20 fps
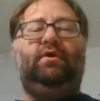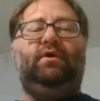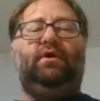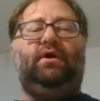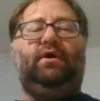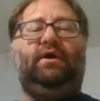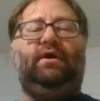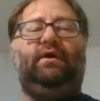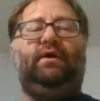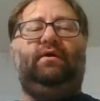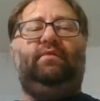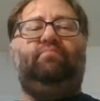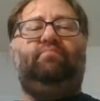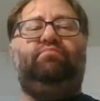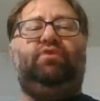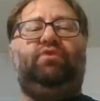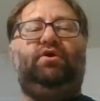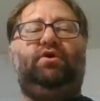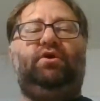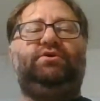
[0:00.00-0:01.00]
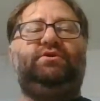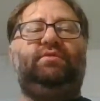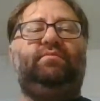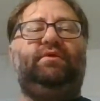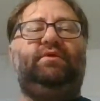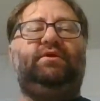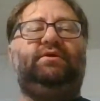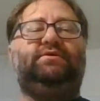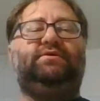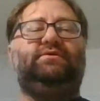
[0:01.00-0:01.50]
I punched him
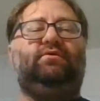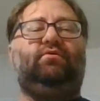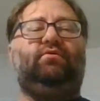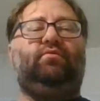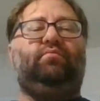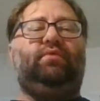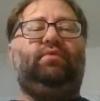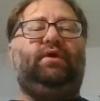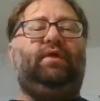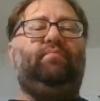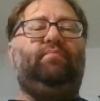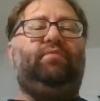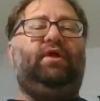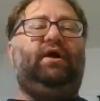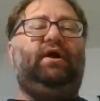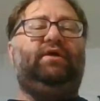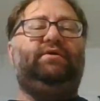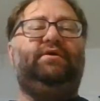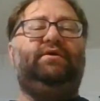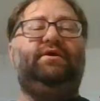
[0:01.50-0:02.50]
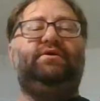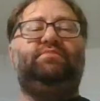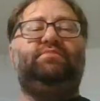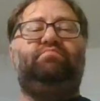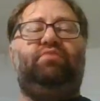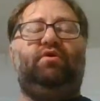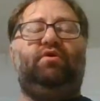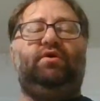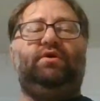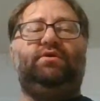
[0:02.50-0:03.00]
in the I blocked his
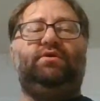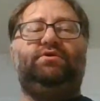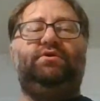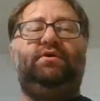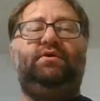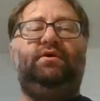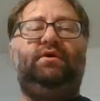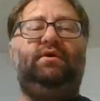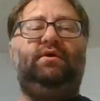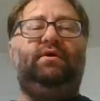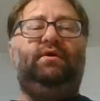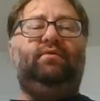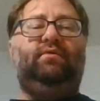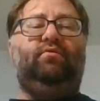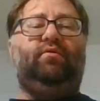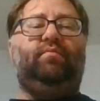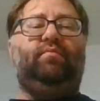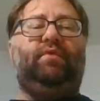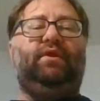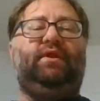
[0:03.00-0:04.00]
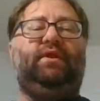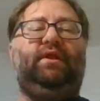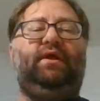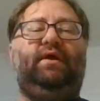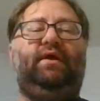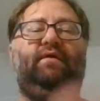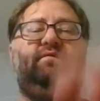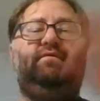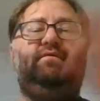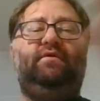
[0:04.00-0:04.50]
punch with my
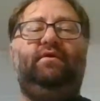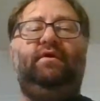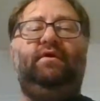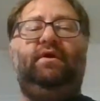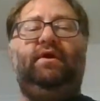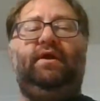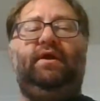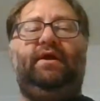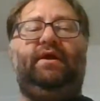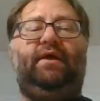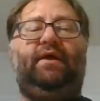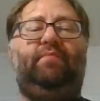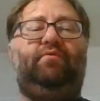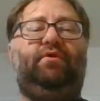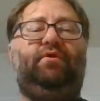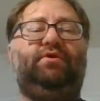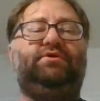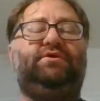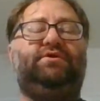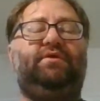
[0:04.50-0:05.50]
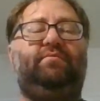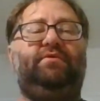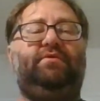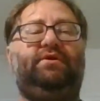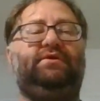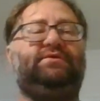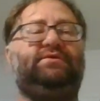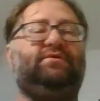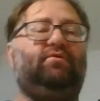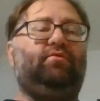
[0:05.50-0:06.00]
left, and I punched him in
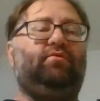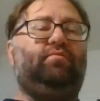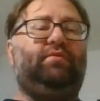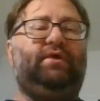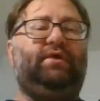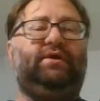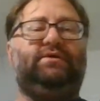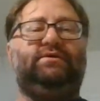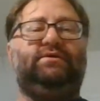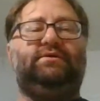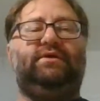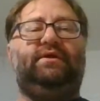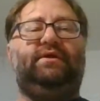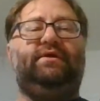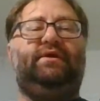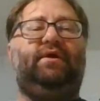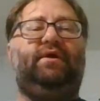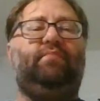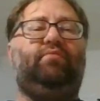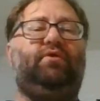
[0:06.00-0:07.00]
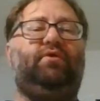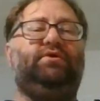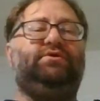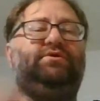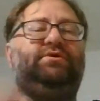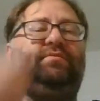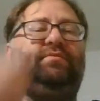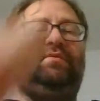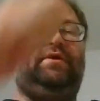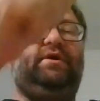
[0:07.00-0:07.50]
the solar plexus, and then I punched
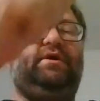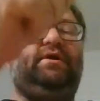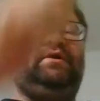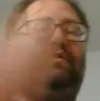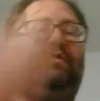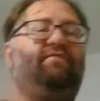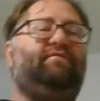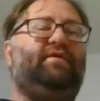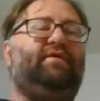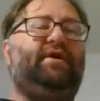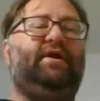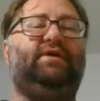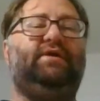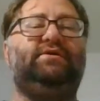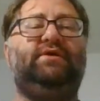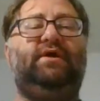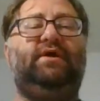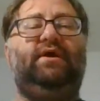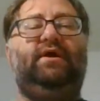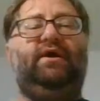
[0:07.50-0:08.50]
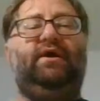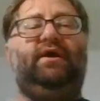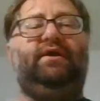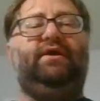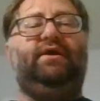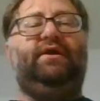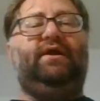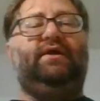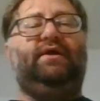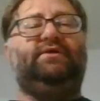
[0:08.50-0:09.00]
him again in the face, and
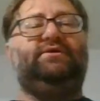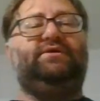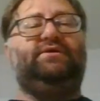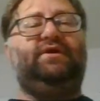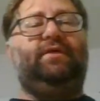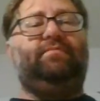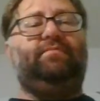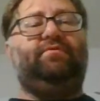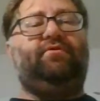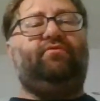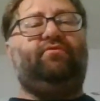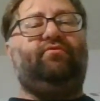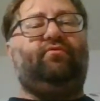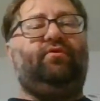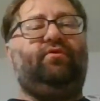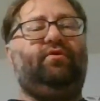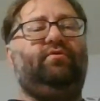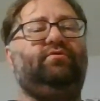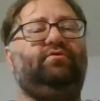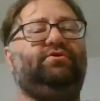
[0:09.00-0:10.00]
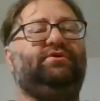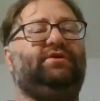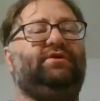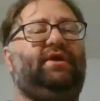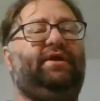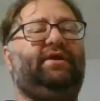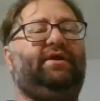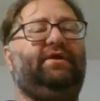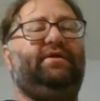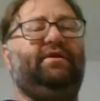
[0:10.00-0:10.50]
then I stepped through, just
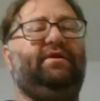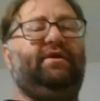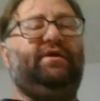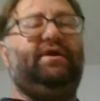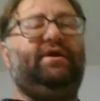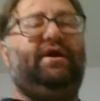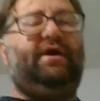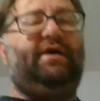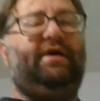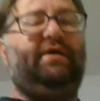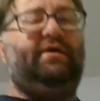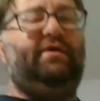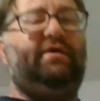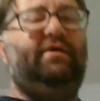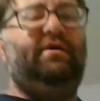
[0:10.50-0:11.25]
like in the kata,